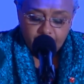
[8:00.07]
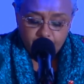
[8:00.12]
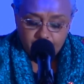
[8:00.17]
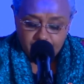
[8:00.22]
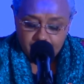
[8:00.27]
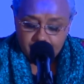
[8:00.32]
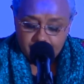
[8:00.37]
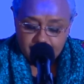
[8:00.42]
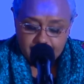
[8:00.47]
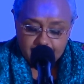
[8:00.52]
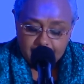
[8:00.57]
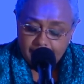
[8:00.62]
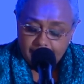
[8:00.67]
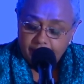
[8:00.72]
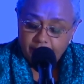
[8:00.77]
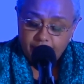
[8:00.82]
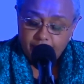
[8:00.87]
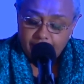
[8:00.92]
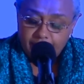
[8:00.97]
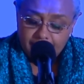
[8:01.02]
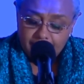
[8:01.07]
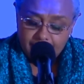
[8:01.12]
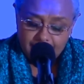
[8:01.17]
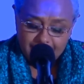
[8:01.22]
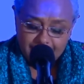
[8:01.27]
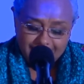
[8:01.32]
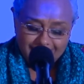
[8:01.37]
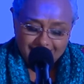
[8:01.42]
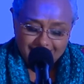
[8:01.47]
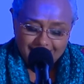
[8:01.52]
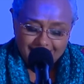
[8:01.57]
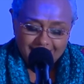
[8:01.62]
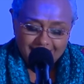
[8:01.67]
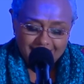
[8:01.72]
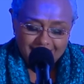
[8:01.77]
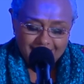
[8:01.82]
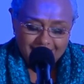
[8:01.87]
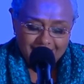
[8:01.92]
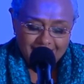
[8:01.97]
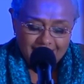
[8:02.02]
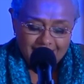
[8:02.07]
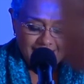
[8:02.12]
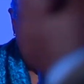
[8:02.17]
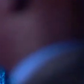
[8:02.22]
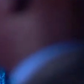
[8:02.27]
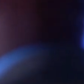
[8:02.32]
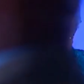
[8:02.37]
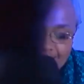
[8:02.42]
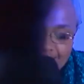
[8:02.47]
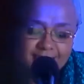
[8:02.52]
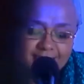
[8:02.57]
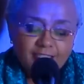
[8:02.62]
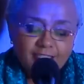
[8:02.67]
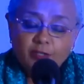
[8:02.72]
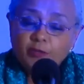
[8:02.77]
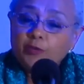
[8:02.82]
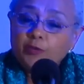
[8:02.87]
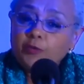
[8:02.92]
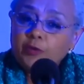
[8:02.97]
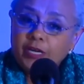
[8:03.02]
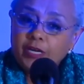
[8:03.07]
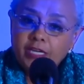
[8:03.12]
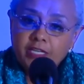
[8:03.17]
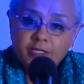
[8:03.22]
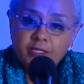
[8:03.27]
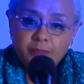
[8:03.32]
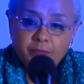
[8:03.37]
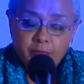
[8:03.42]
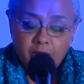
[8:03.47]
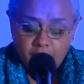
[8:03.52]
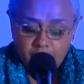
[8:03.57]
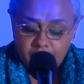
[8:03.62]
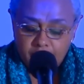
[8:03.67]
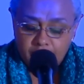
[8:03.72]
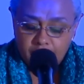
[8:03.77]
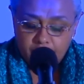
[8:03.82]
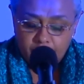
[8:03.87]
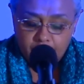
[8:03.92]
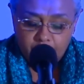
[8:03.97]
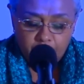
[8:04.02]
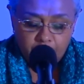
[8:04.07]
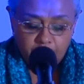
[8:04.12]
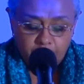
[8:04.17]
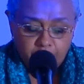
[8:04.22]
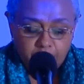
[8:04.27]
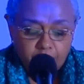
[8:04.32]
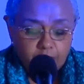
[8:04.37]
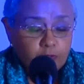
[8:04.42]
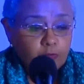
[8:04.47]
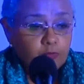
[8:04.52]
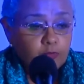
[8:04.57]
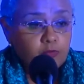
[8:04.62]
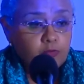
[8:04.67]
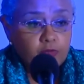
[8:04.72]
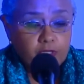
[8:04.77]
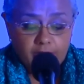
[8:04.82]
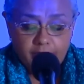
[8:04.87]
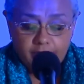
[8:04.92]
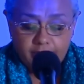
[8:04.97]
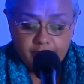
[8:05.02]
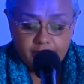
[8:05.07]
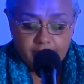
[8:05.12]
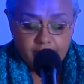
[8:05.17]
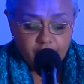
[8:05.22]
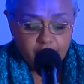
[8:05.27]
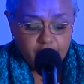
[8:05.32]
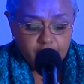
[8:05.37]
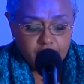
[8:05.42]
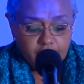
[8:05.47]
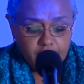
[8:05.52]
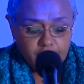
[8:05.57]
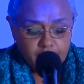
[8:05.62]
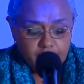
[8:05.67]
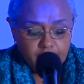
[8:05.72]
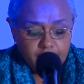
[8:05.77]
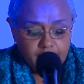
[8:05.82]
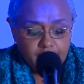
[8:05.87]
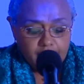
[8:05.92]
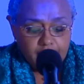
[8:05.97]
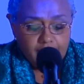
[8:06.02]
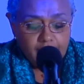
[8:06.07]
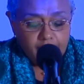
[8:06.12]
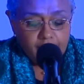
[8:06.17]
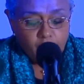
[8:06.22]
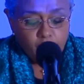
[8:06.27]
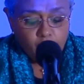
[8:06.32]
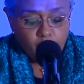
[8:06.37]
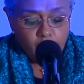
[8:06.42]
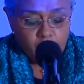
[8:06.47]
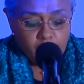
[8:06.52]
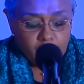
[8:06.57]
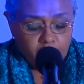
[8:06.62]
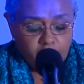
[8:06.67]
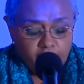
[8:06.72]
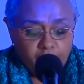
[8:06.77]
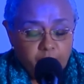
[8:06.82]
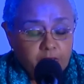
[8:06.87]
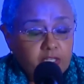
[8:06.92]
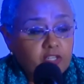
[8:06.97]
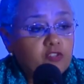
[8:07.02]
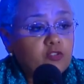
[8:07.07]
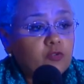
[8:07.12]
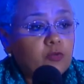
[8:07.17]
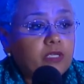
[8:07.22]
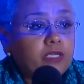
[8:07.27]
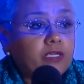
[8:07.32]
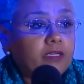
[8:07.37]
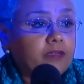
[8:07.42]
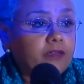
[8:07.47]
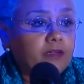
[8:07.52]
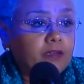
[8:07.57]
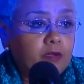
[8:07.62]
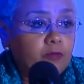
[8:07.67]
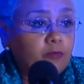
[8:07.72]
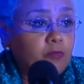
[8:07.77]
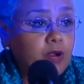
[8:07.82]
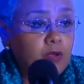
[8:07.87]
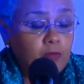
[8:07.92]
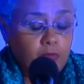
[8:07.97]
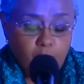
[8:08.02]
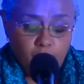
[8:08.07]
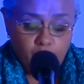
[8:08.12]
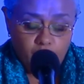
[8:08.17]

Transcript: your centenary this year. This is a great milestone for your organization and the work you've been doing around the